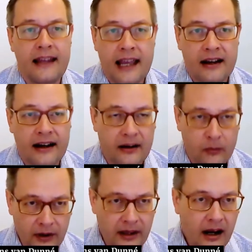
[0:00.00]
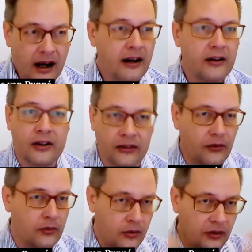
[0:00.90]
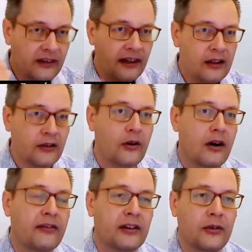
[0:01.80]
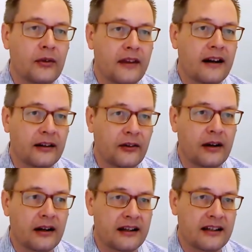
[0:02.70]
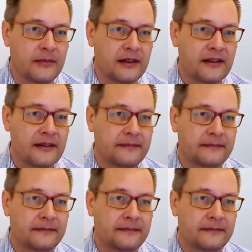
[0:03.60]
they are working hard on to continue to offer to their customers.